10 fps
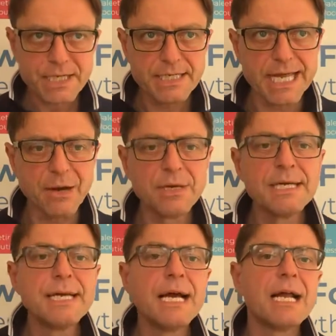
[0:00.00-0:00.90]
Now,
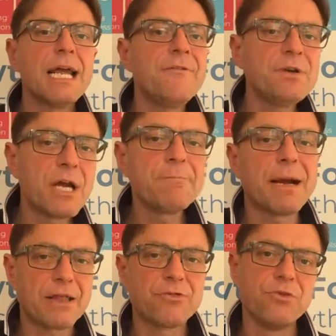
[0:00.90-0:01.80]
if we go
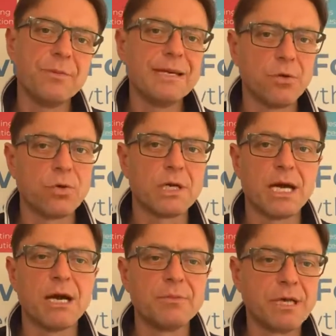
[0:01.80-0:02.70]
back through them in order,
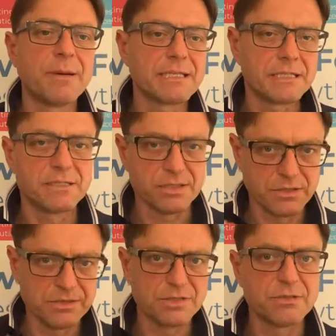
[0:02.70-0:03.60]
and we go back to
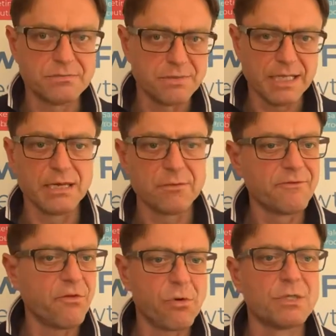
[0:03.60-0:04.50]
the element
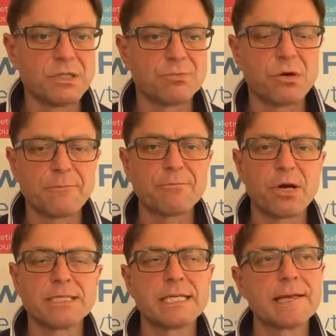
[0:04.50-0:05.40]
four, which is product
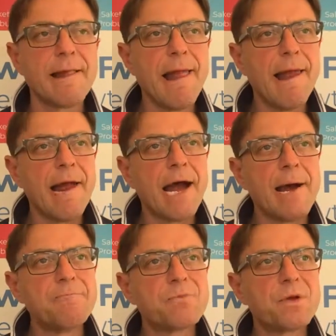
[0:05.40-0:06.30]
pricing,
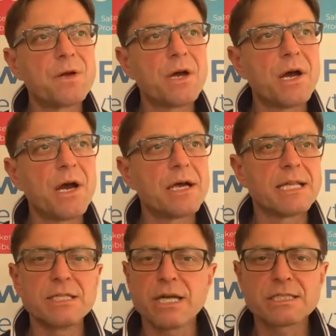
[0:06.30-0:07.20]
and
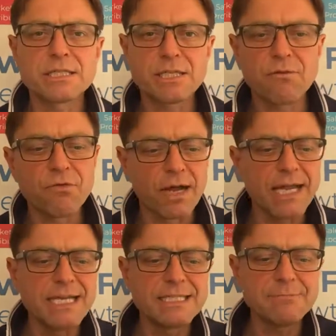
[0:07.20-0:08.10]
then you ask yourself, right,
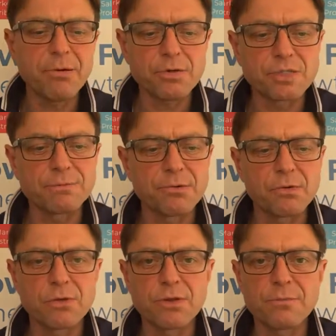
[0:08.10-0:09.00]
is it
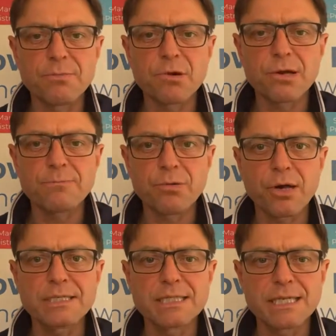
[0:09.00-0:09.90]
possible that product
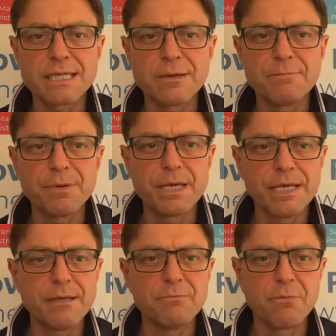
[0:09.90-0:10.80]
pricing can
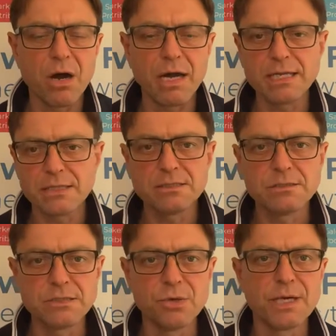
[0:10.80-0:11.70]
be my
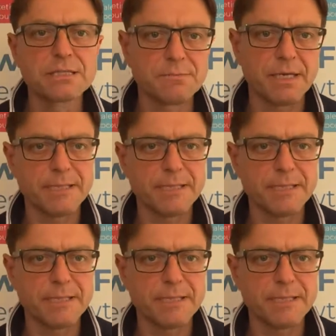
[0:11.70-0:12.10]
USP?